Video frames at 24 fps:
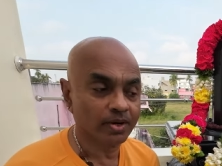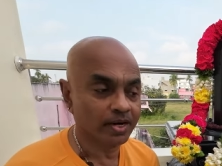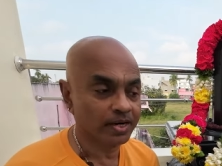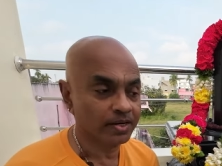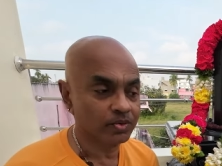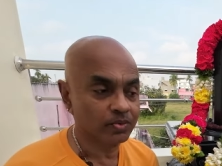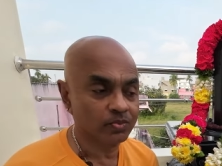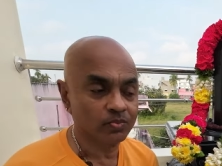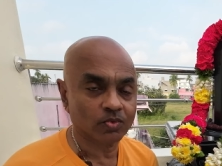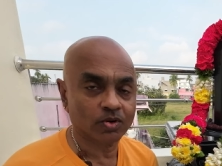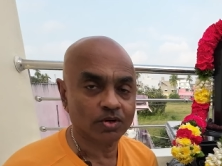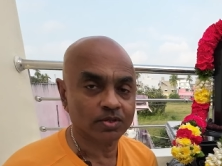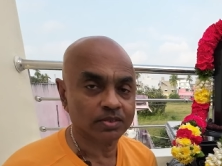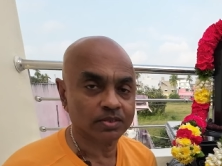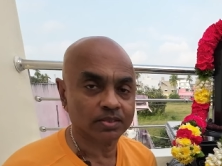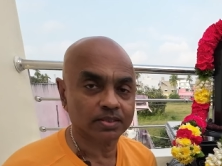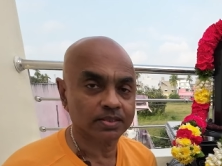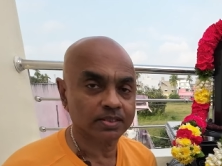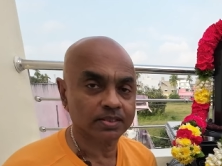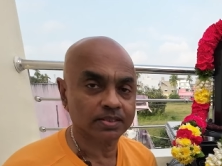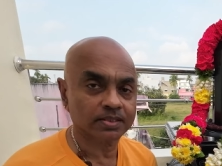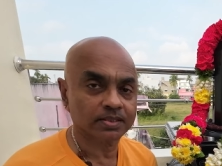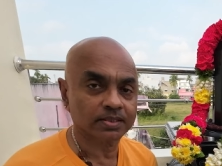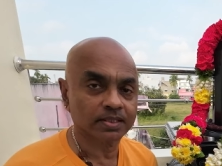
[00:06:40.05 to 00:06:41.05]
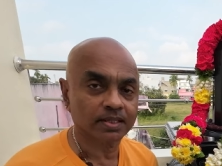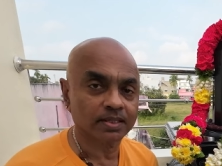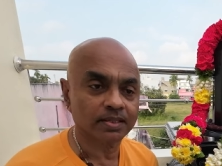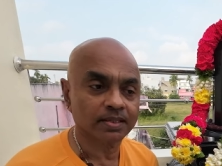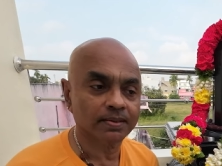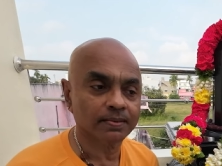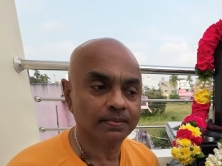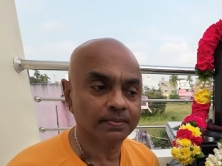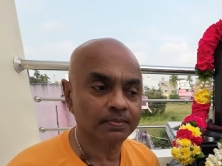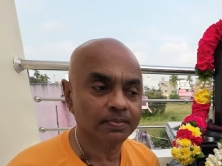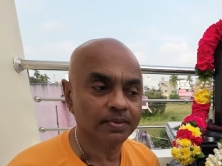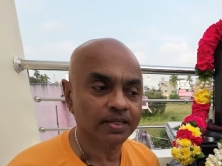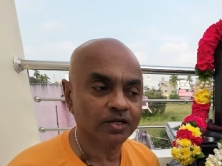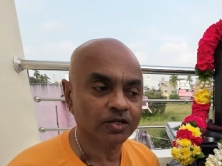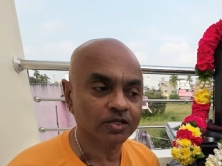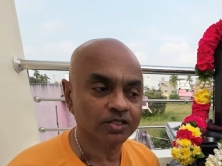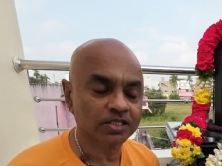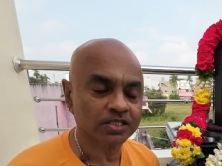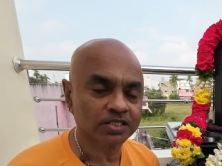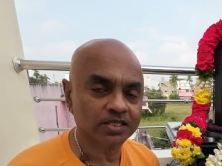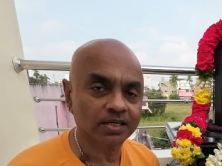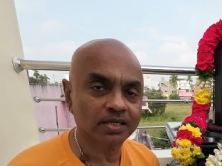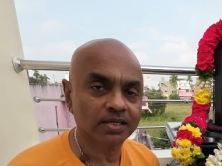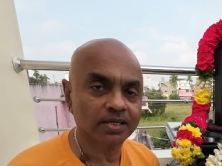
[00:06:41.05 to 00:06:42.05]
I don't want this um, because
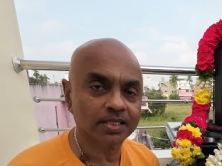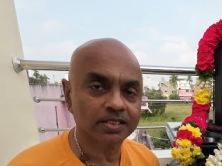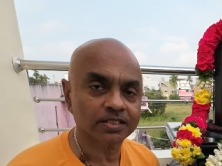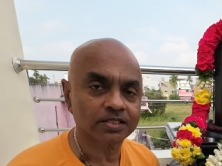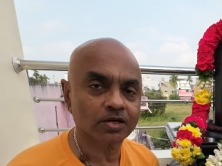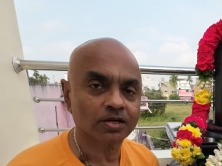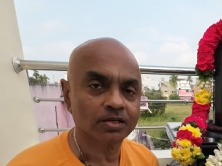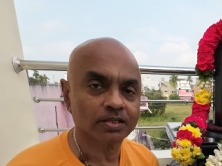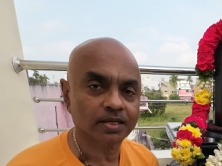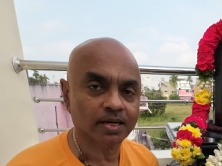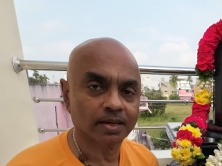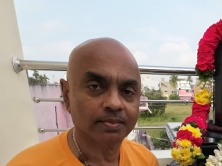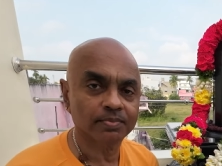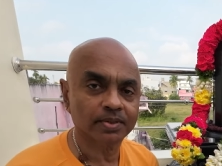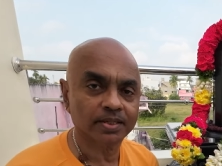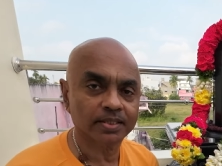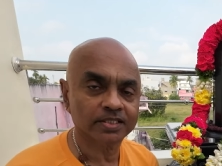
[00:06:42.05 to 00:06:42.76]
still does not come.